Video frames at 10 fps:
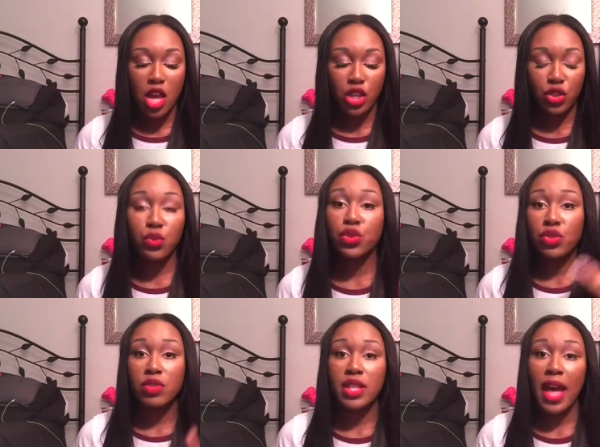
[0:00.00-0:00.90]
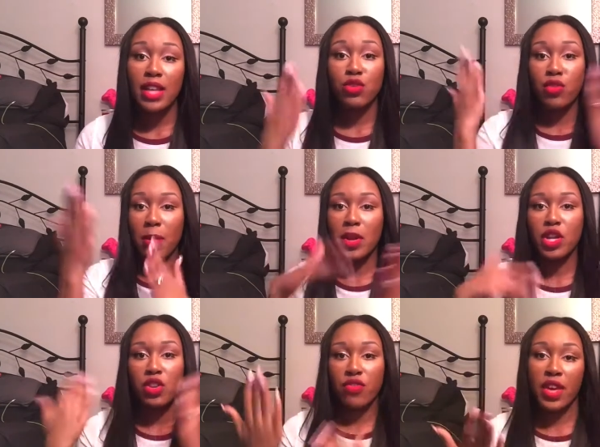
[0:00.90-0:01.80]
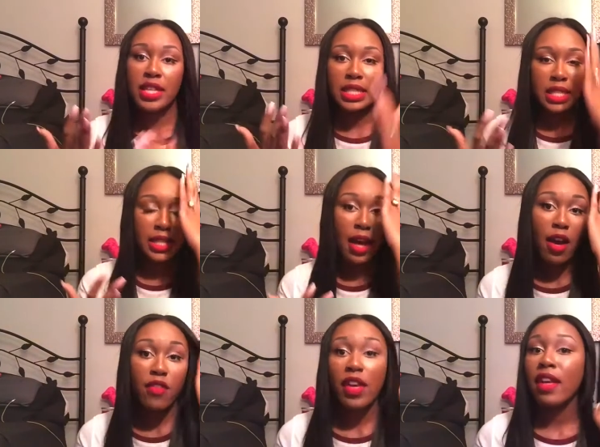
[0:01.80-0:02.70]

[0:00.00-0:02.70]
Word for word: you use that, you rub it on your face and stuff,